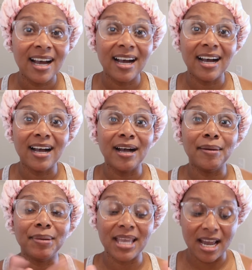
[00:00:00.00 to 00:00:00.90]

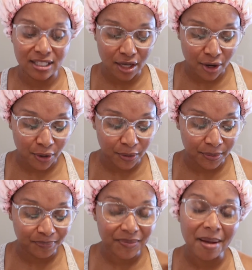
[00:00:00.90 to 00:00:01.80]
But yeah,
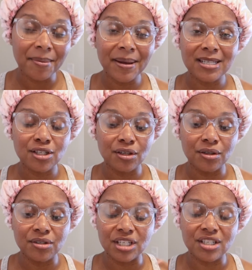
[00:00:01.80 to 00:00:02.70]
so I'm about
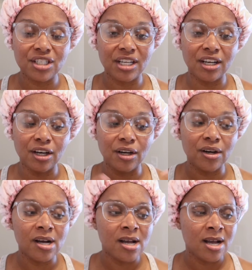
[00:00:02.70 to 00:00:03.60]
to just chill,